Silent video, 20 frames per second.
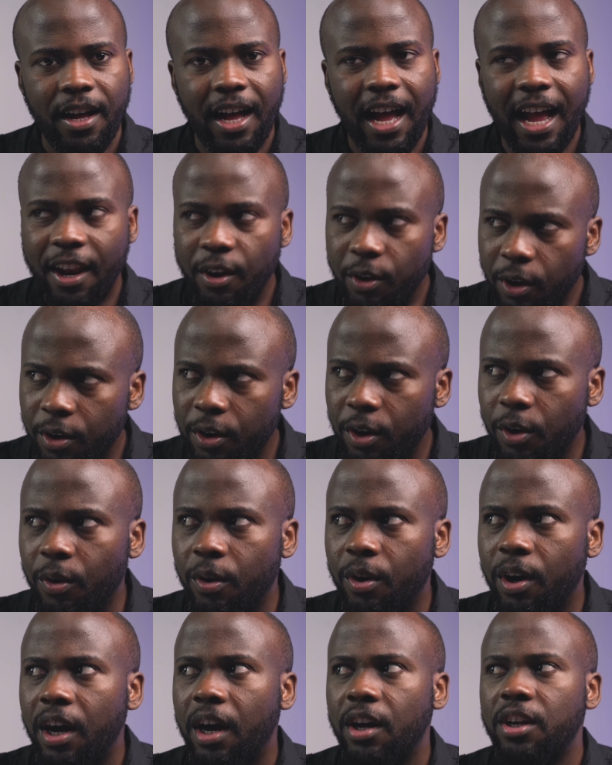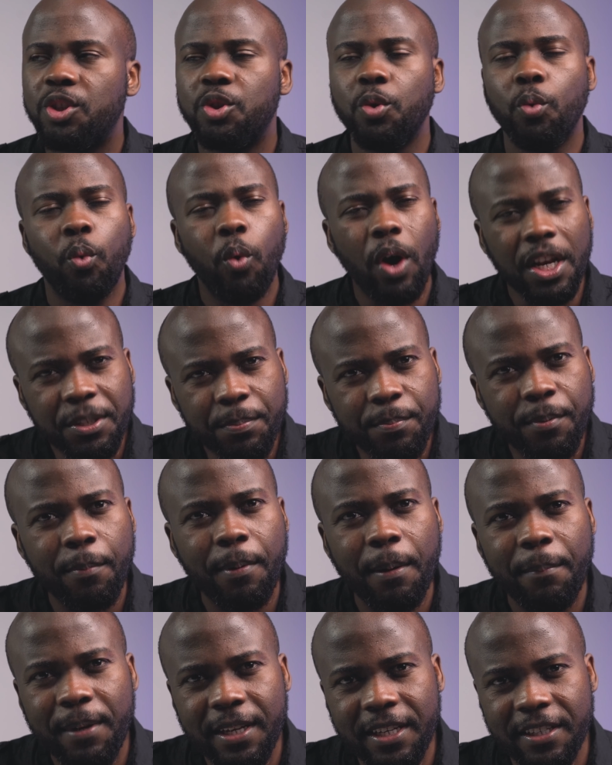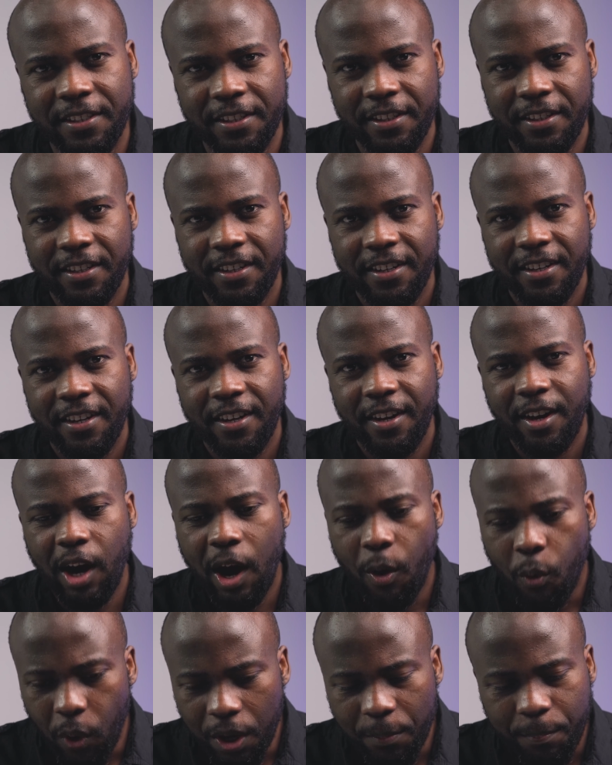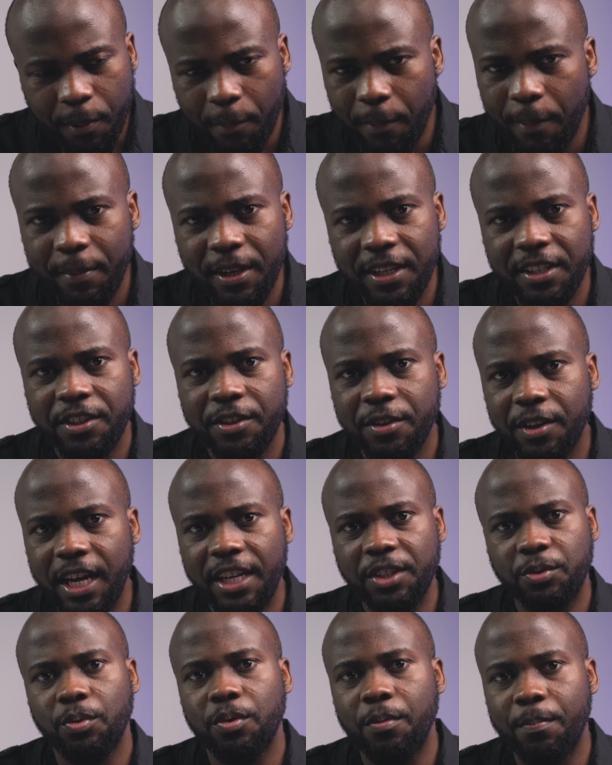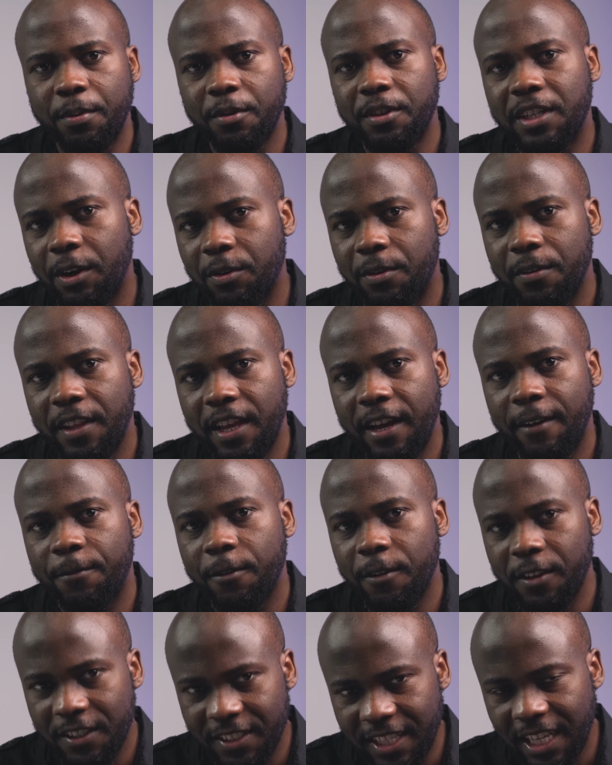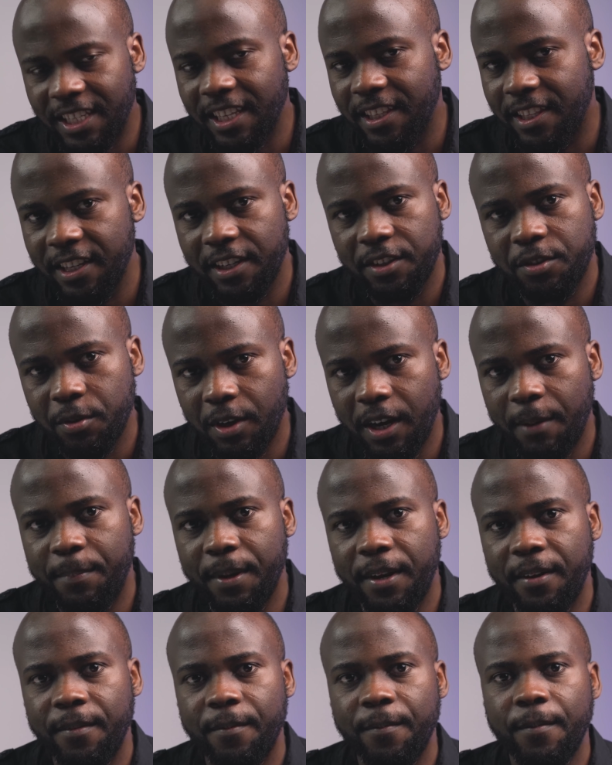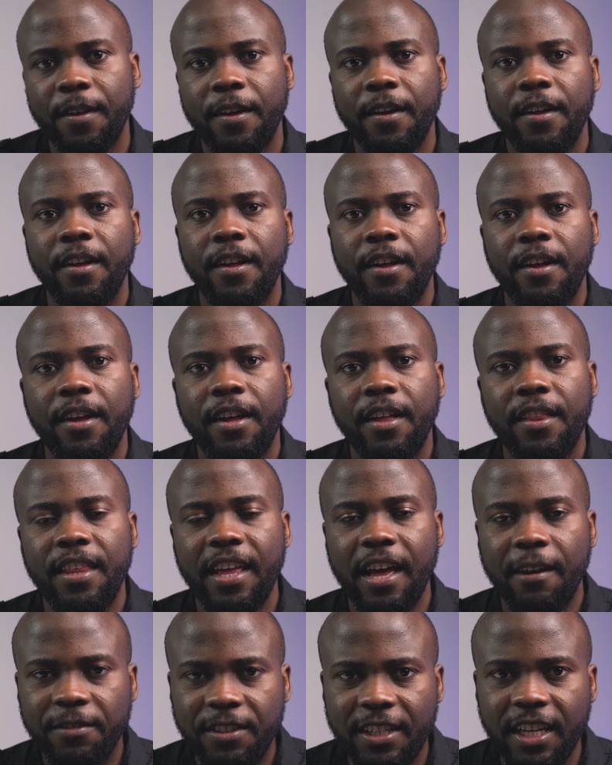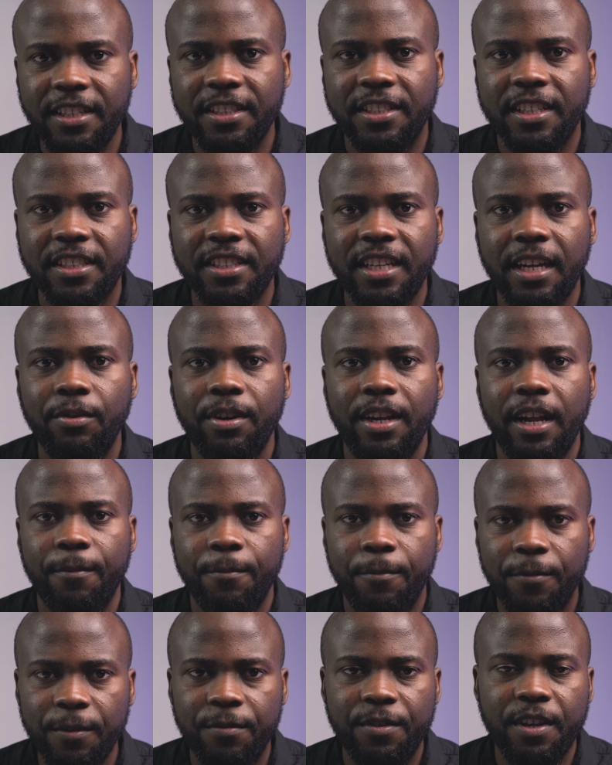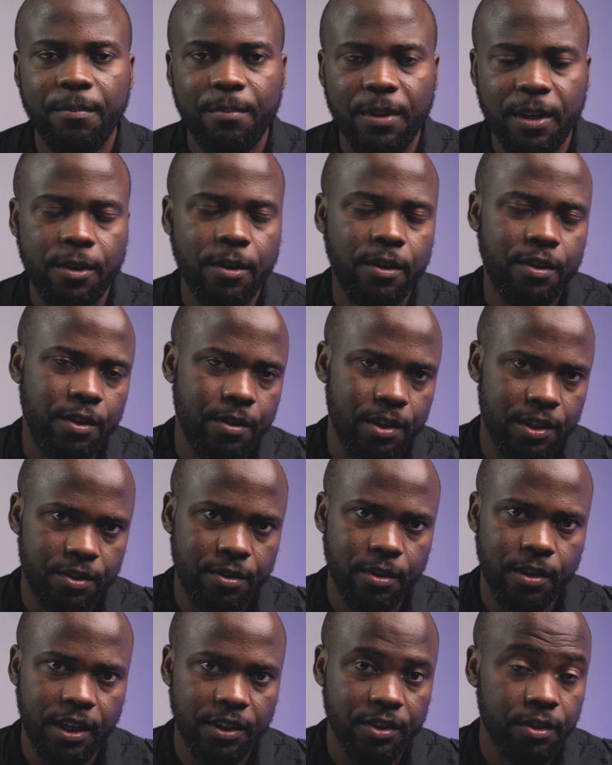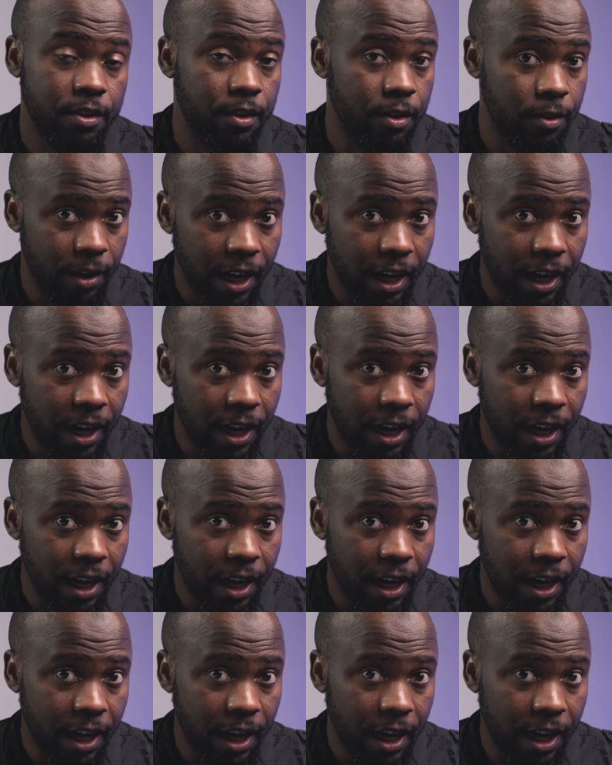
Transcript: I don't know to what probability you guys would put out there for such a thing to happen. They have said 650 million US dollars, all